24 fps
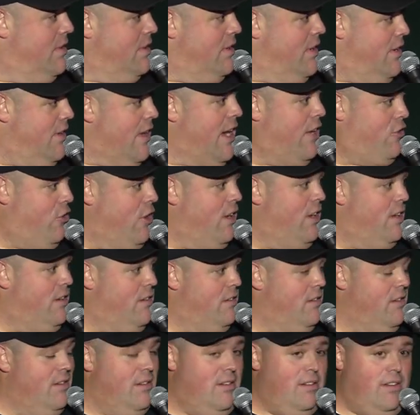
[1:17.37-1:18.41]
he's actually,
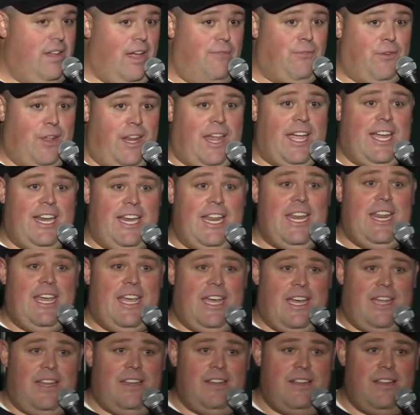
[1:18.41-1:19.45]
I feel like an
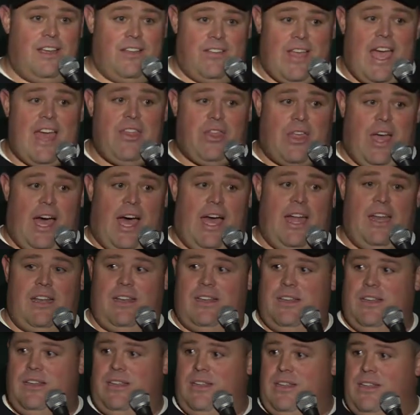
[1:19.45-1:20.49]
idiot because I
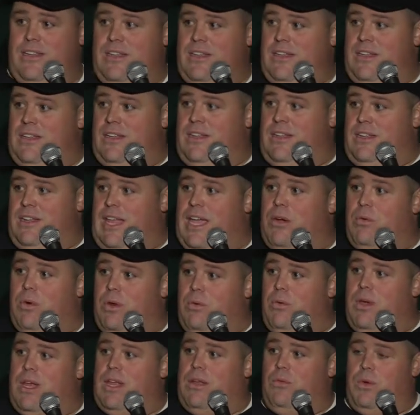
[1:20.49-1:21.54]
thought, like
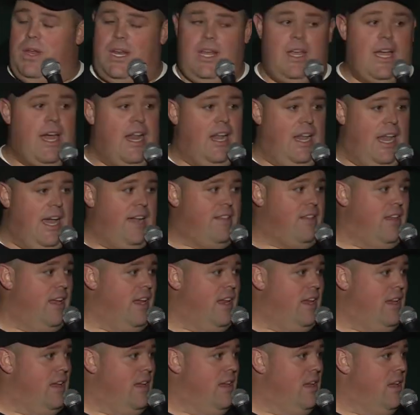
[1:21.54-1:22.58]
when we when he got
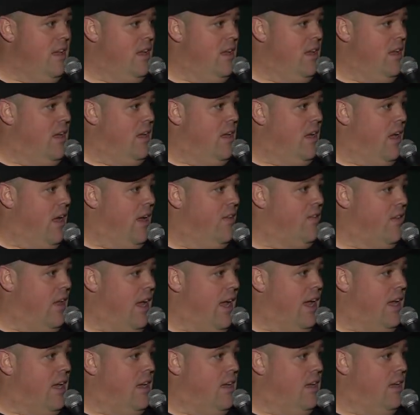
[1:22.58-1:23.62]
elected, I was
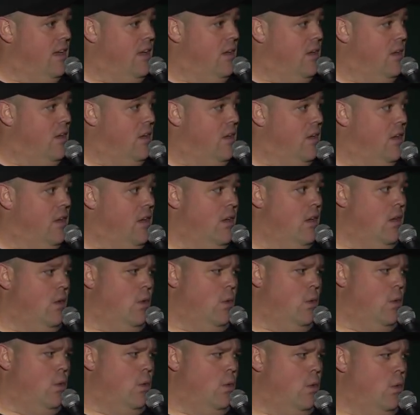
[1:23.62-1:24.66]
like,
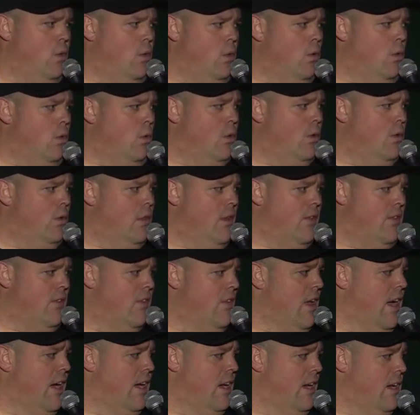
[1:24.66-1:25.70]
ooh, this is
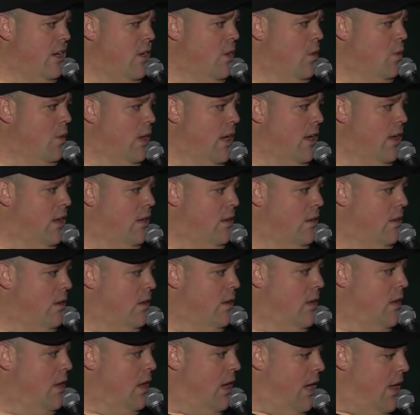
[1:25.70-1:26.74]
not going to go well,
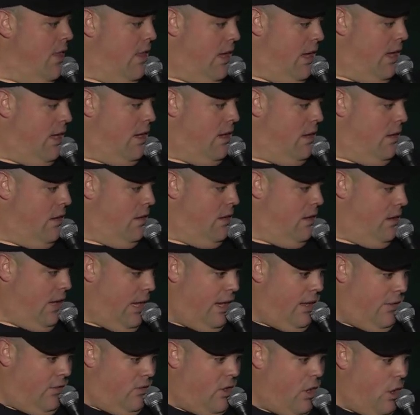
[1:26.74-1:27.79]
and then
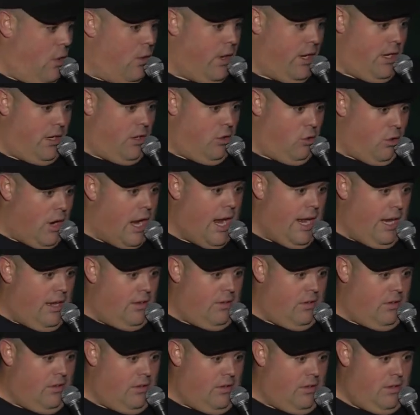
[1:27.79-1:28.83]
like it's going great.